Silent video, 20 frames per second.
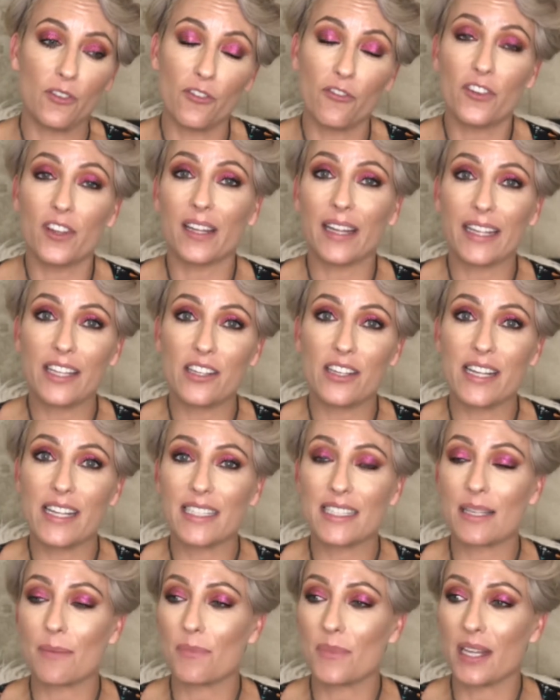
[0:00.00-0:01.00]
you feel like you
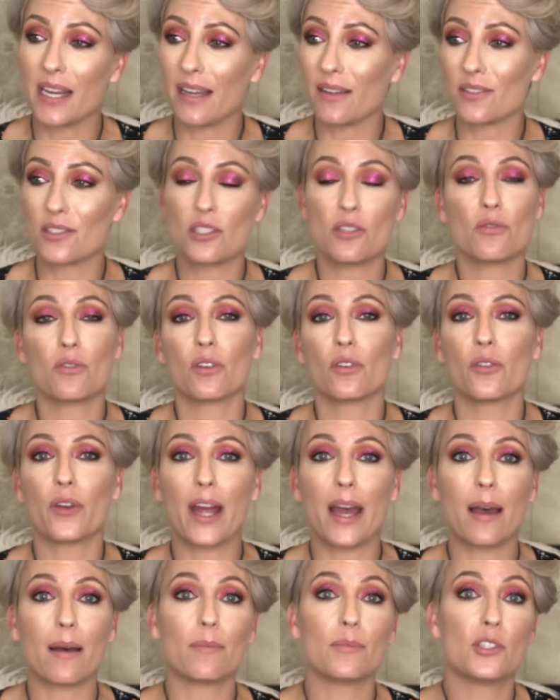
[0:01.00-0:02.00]
need something else, you can
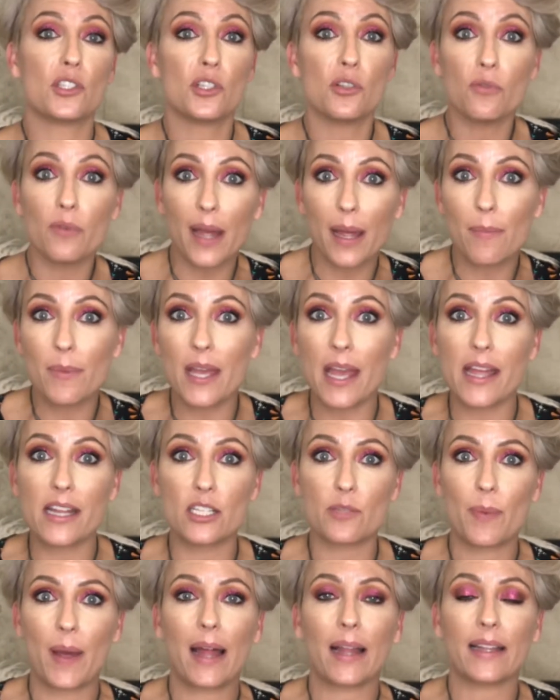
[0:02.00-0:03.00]
grab two
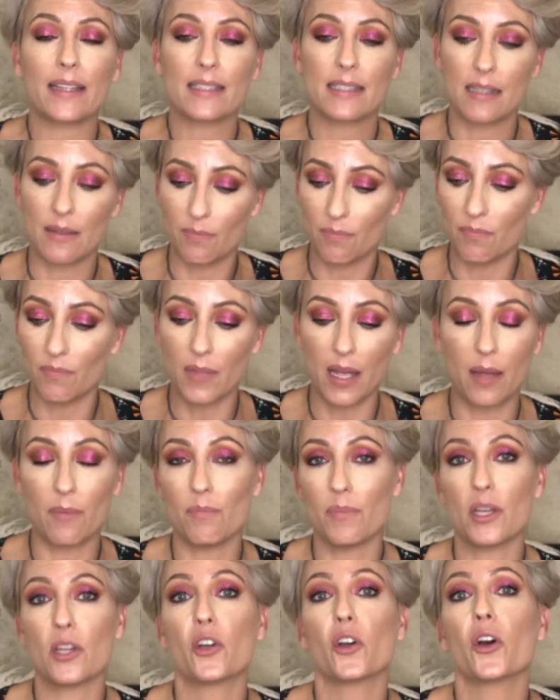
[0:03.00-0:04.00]
ABH palettes and,
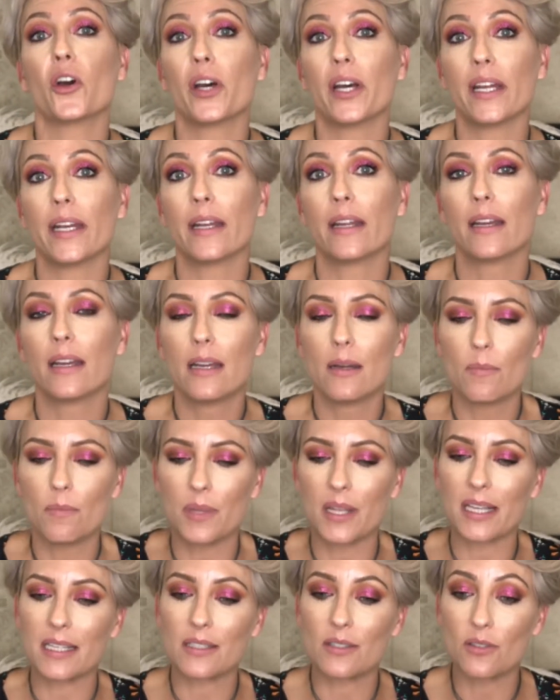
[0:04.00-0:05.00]
and be good
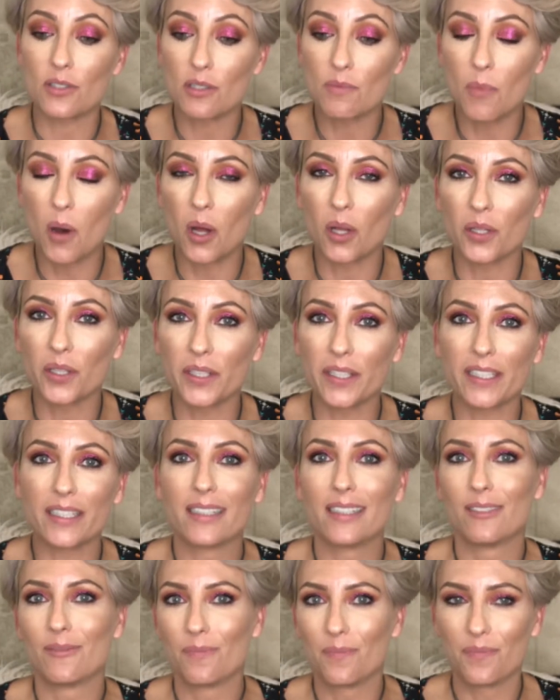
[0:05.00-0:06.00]
because they're smaller.
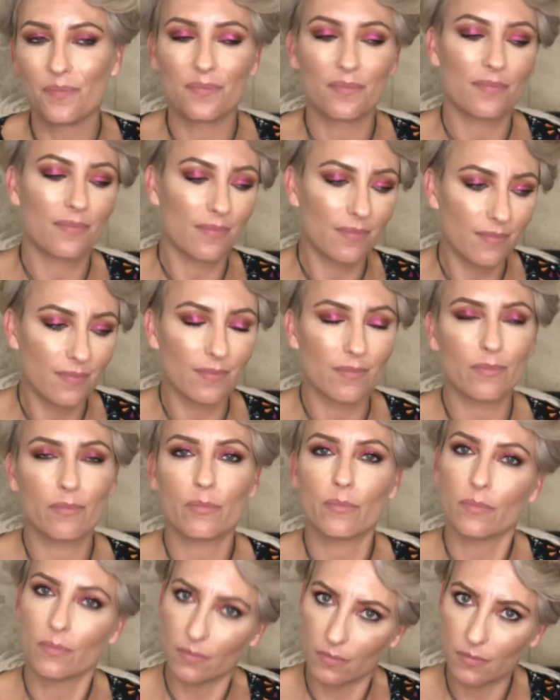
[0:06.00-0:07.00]

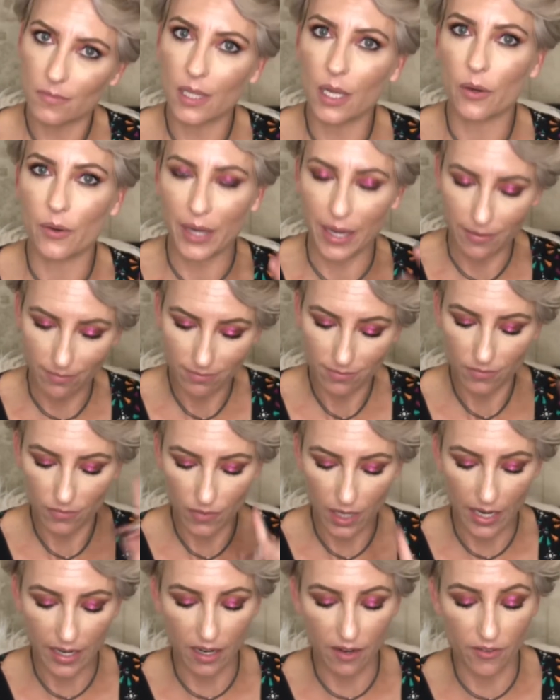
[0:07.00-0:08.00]
Okay,
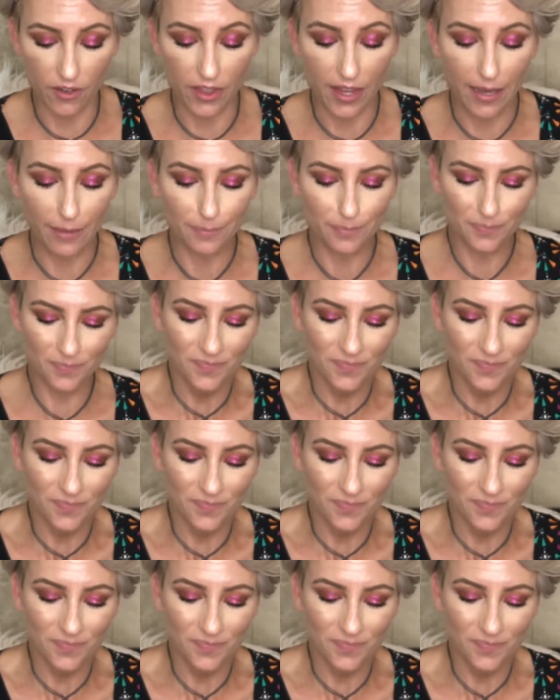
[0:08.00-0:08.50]
I covered that.